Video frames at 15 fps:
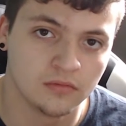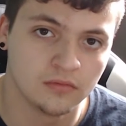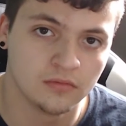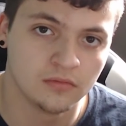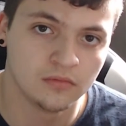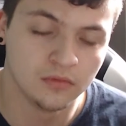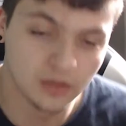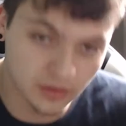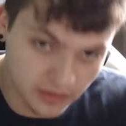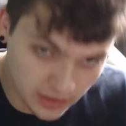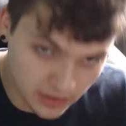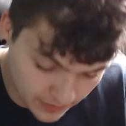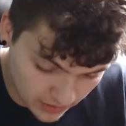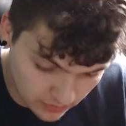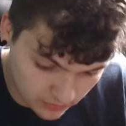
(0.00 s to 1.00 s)
Literally
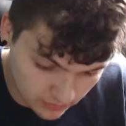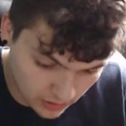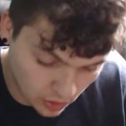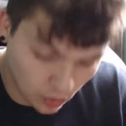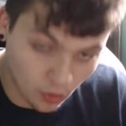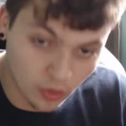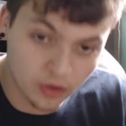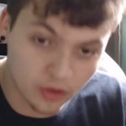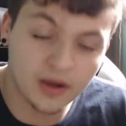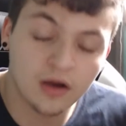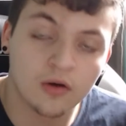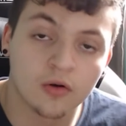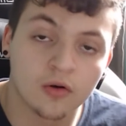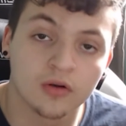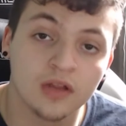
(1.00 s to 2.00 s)
about a quarter mile
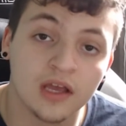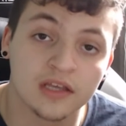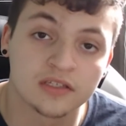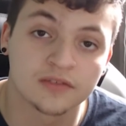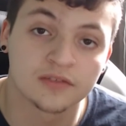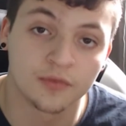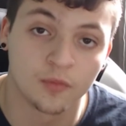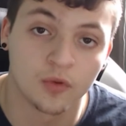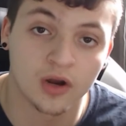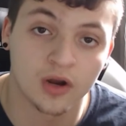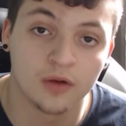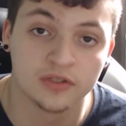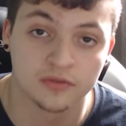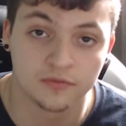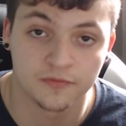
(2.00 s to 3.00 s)
or less from where
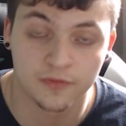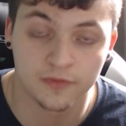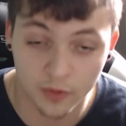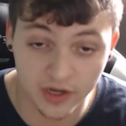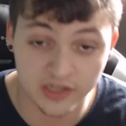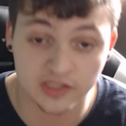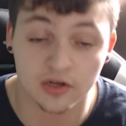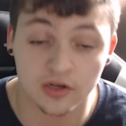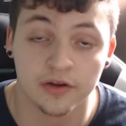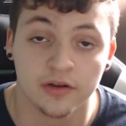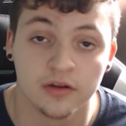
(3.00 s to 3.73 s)
I started.